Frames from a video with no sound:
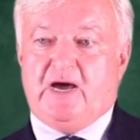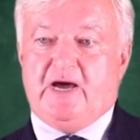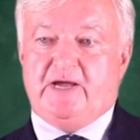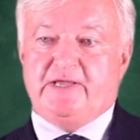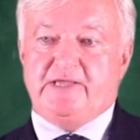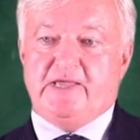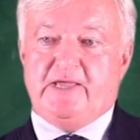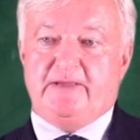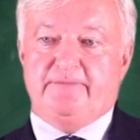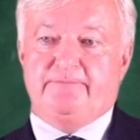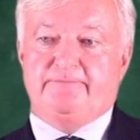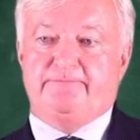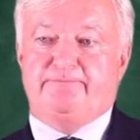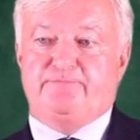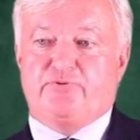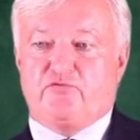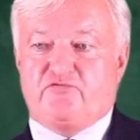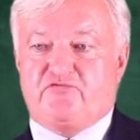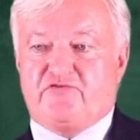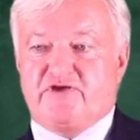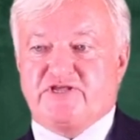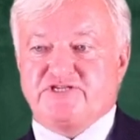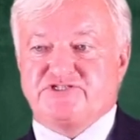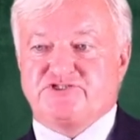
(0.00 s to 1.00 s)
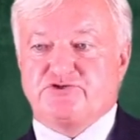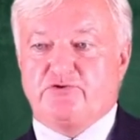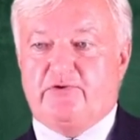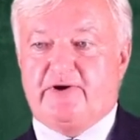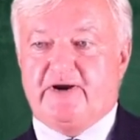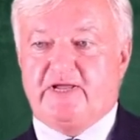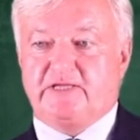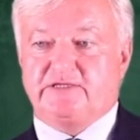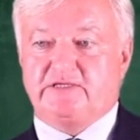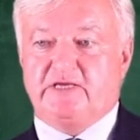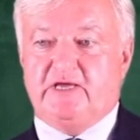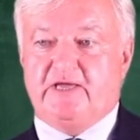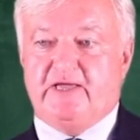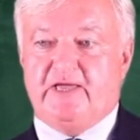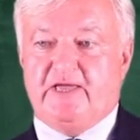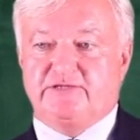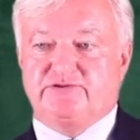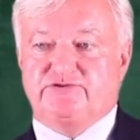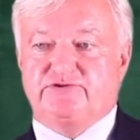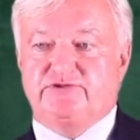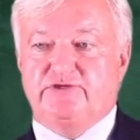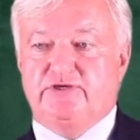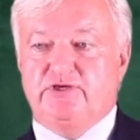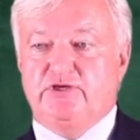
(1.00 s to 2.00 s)
I am professor
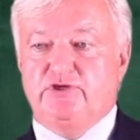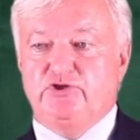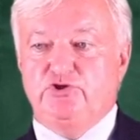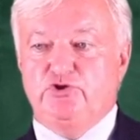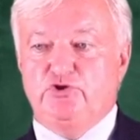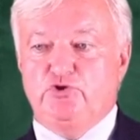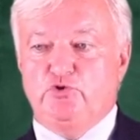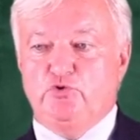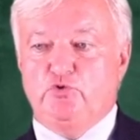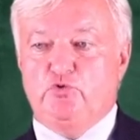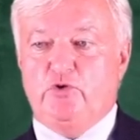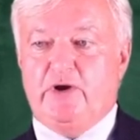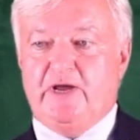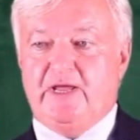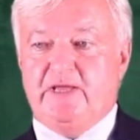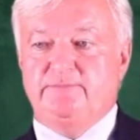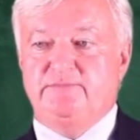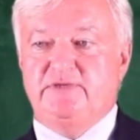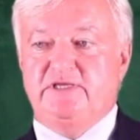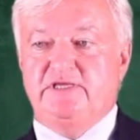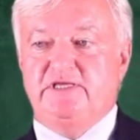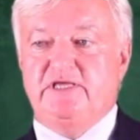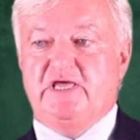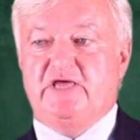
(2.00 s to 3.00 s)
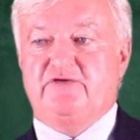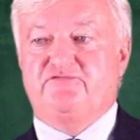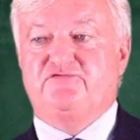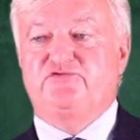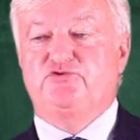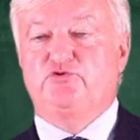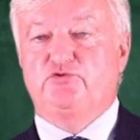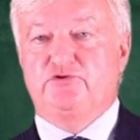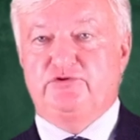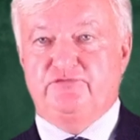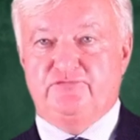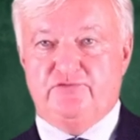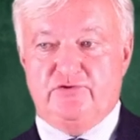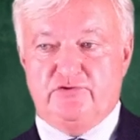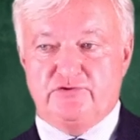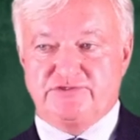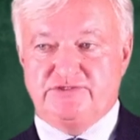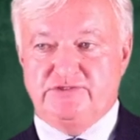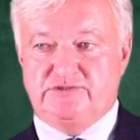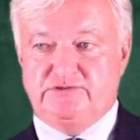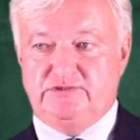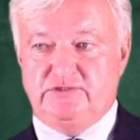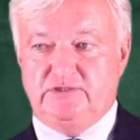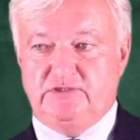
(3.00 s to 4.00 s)
at UMEF
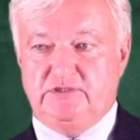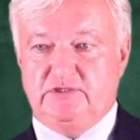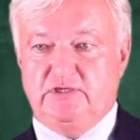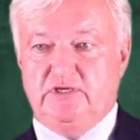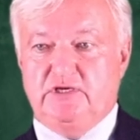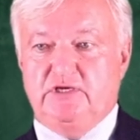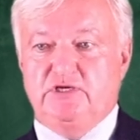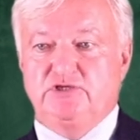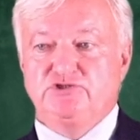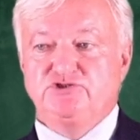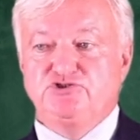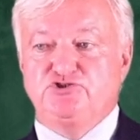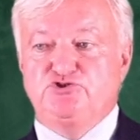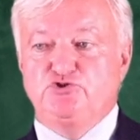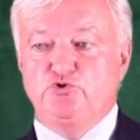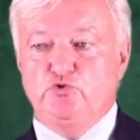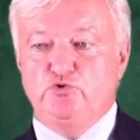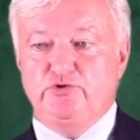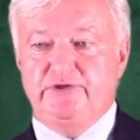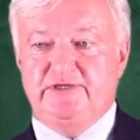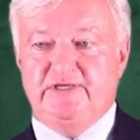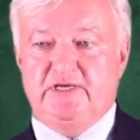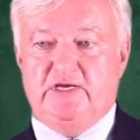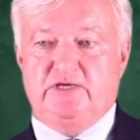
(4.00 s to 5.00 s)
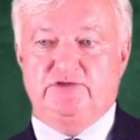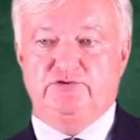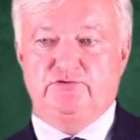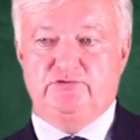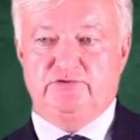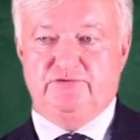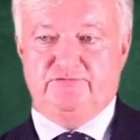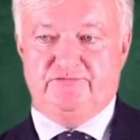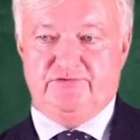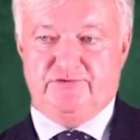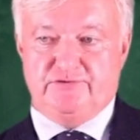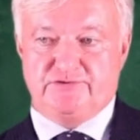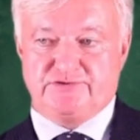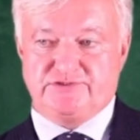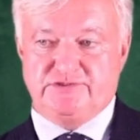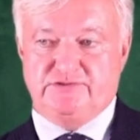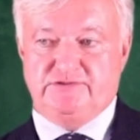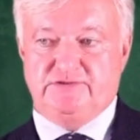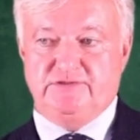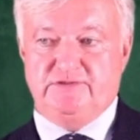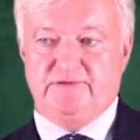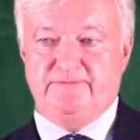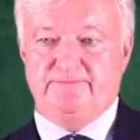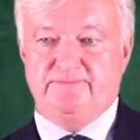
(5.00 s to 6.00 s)
University, Dunia
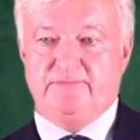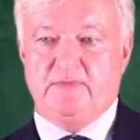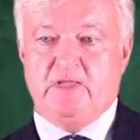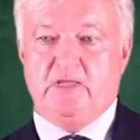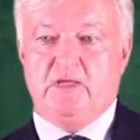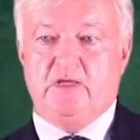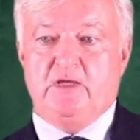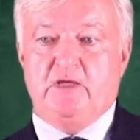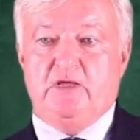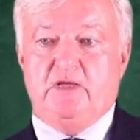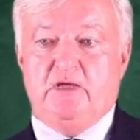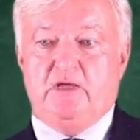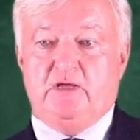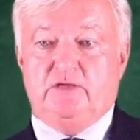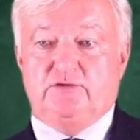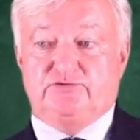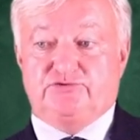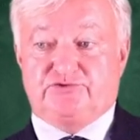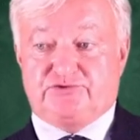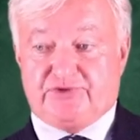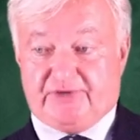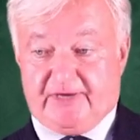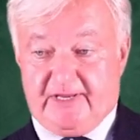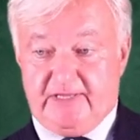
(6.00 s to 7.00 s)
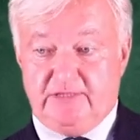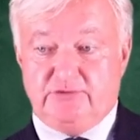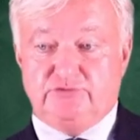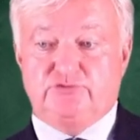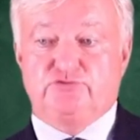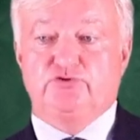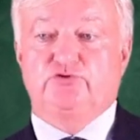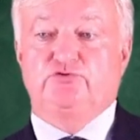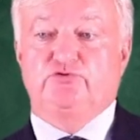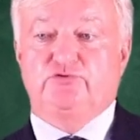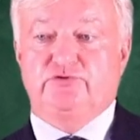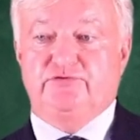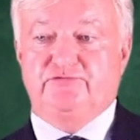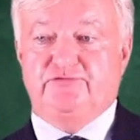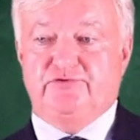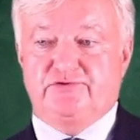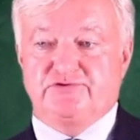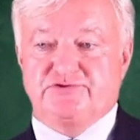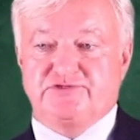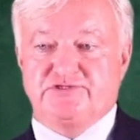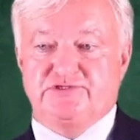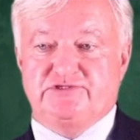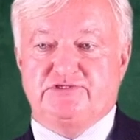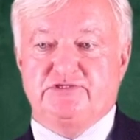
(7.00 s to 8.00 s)
University, Trento
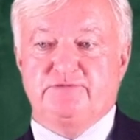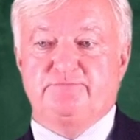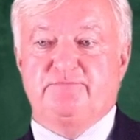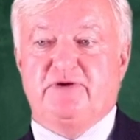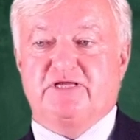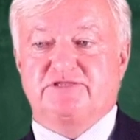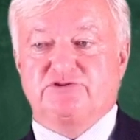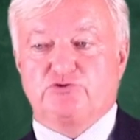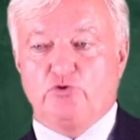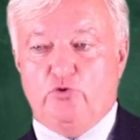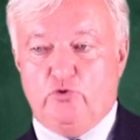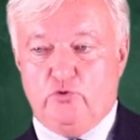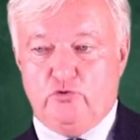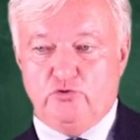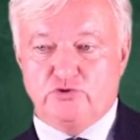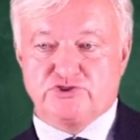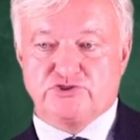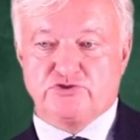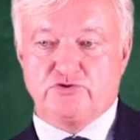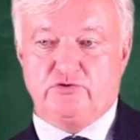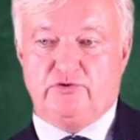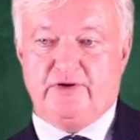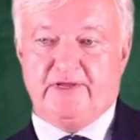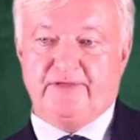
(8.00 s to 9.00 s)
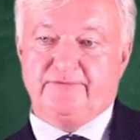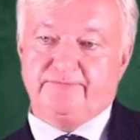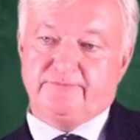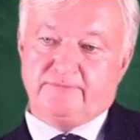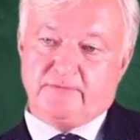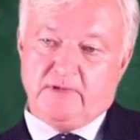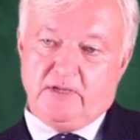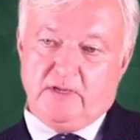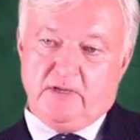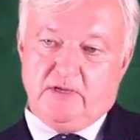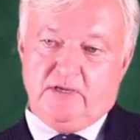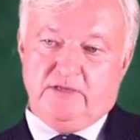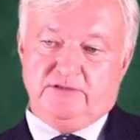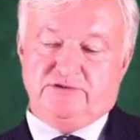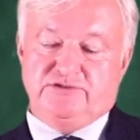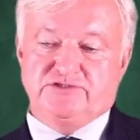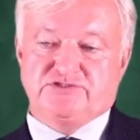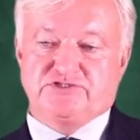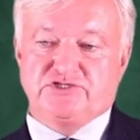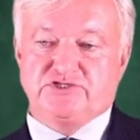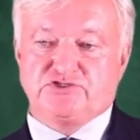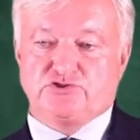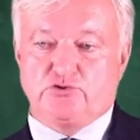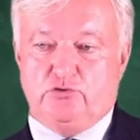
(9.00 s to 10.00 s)
University, but also, and
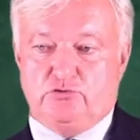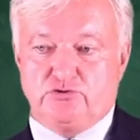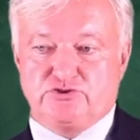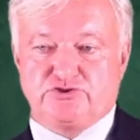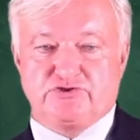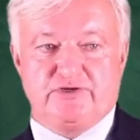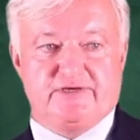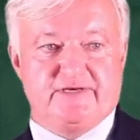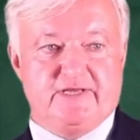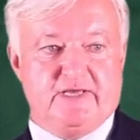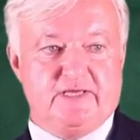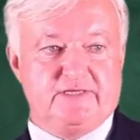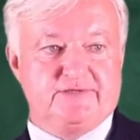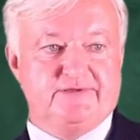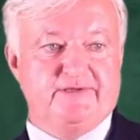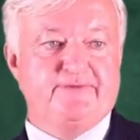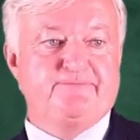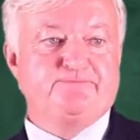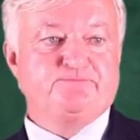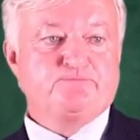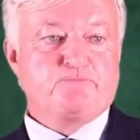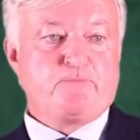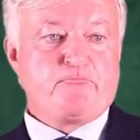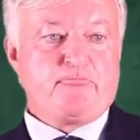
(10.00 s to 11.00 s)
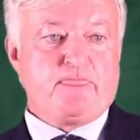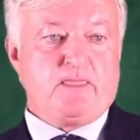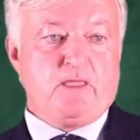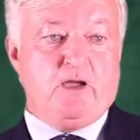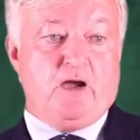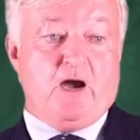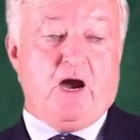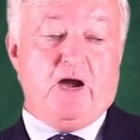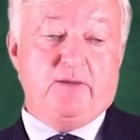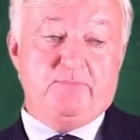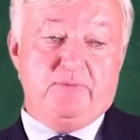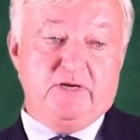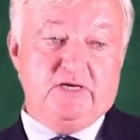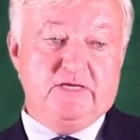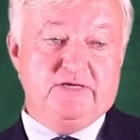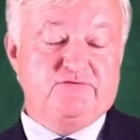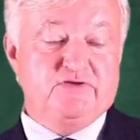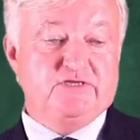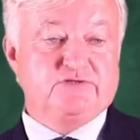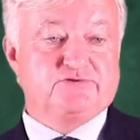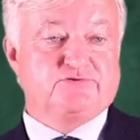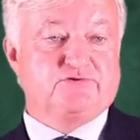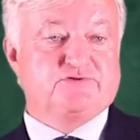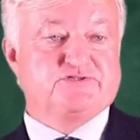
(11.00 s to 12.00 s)
this is also another, I
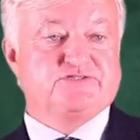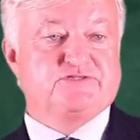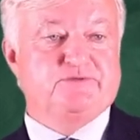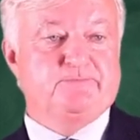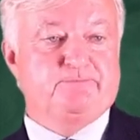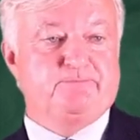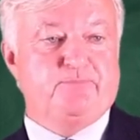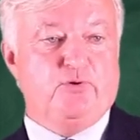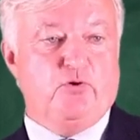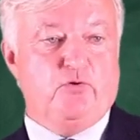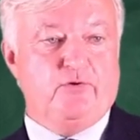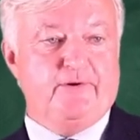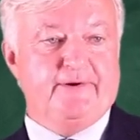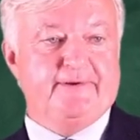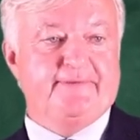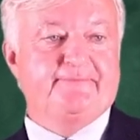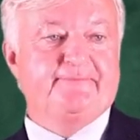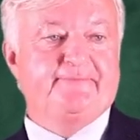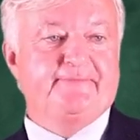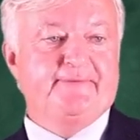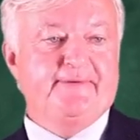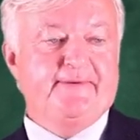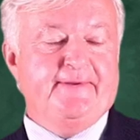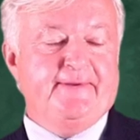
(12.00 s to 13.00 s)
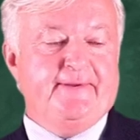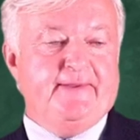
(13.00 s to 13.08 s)
believe, interesting point,